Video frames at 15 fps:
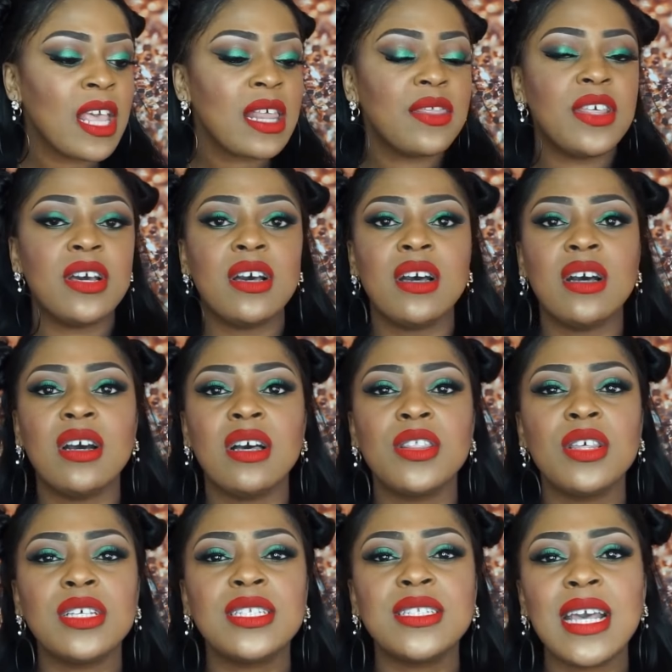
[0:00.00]

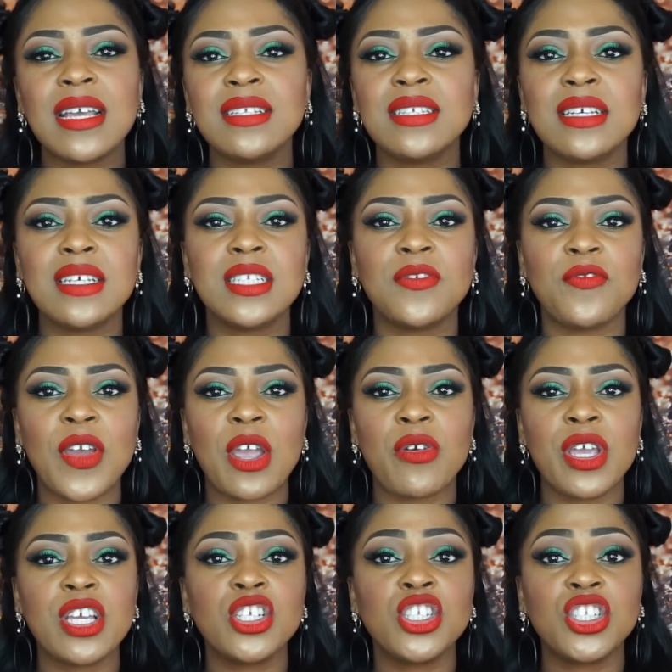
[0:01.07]
The scent is
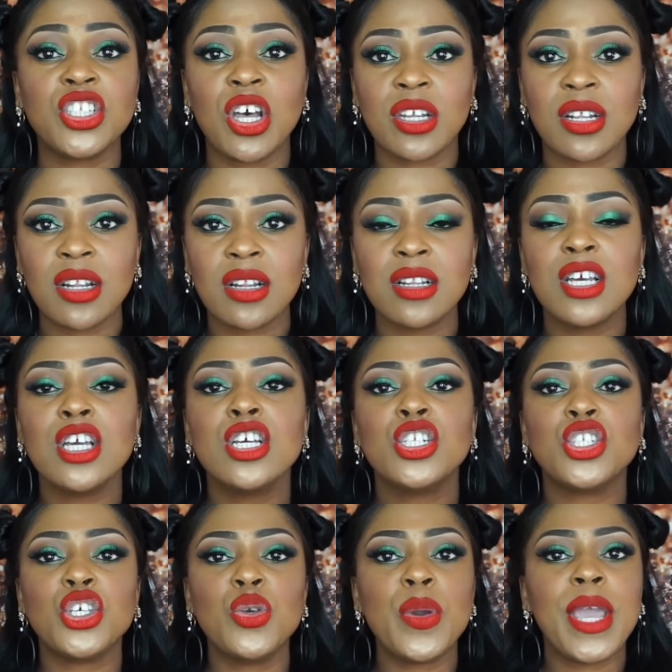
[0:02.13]
very subtle,
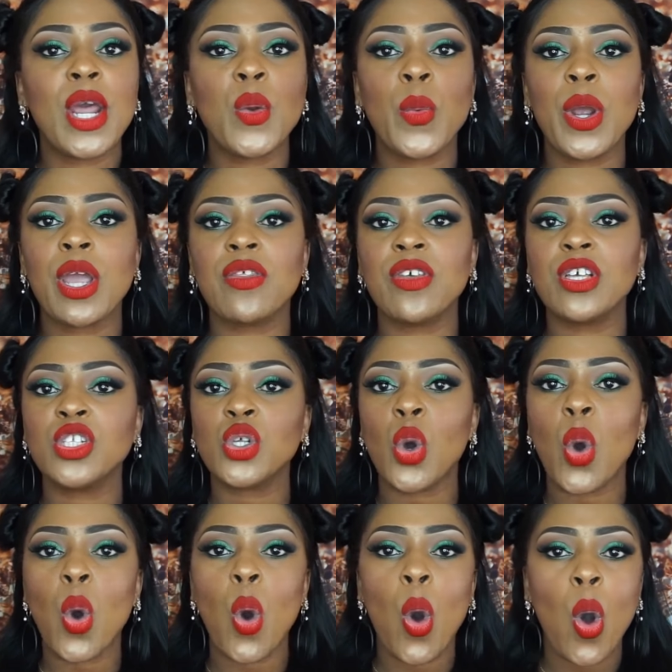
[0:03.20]
so you can wear this
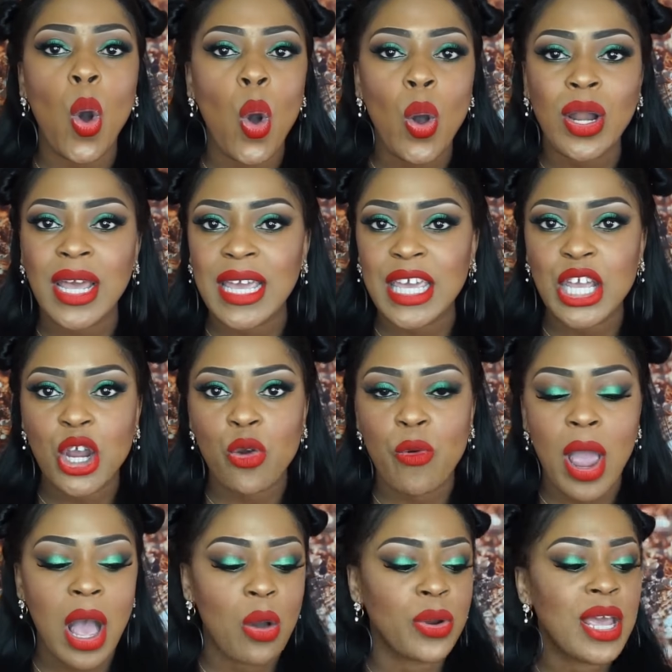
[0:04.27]
all year
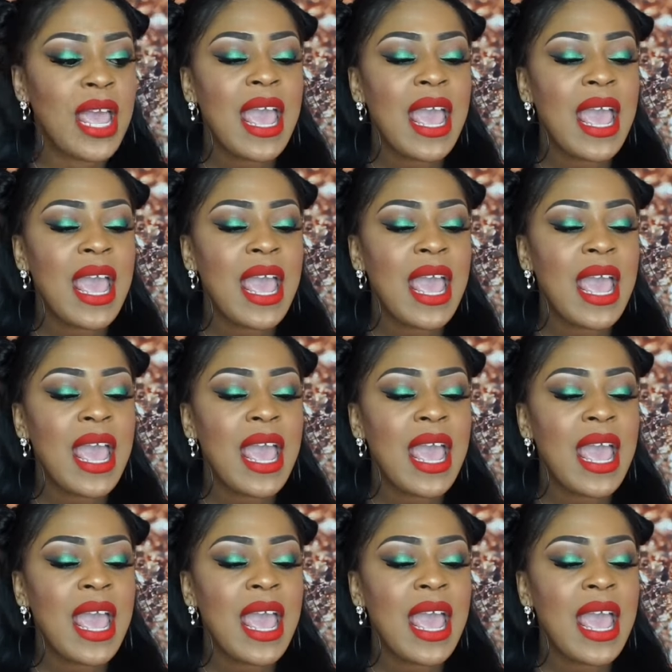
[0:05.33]
round.